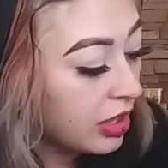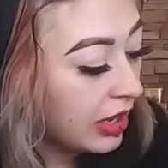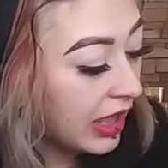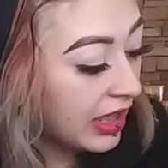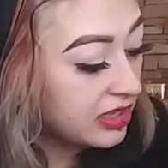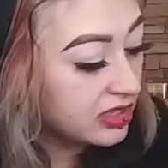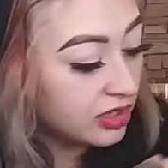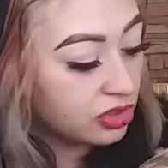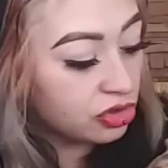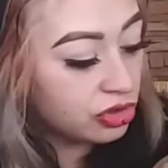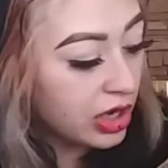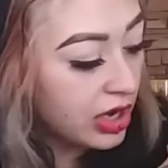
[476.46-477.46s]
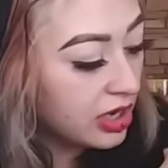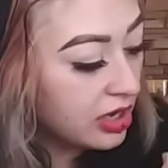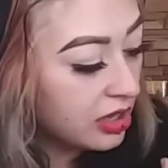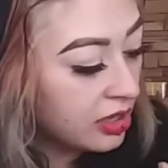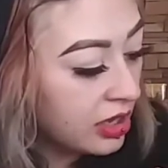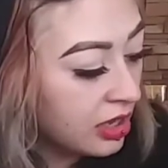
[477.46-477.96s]
it has a
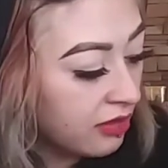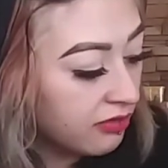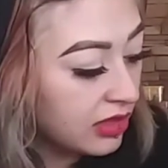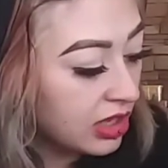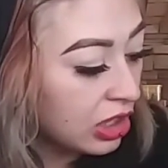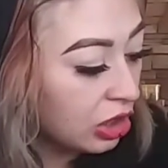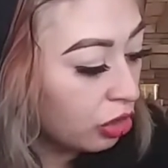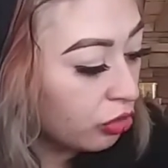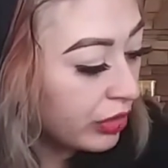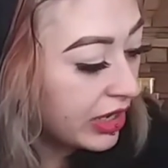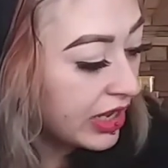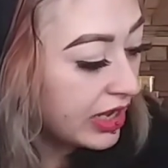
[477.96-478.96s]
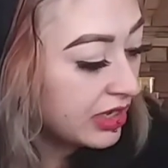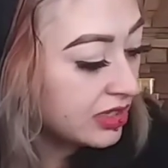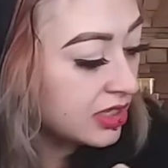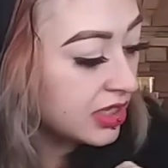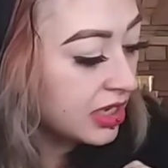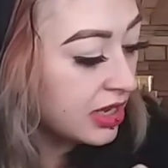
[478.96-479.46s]
giant thing of the
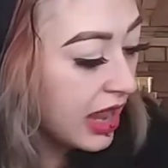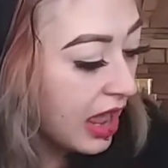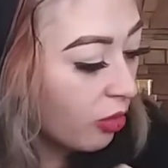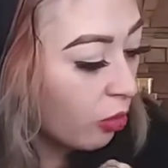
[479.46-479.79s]
ingredients, the net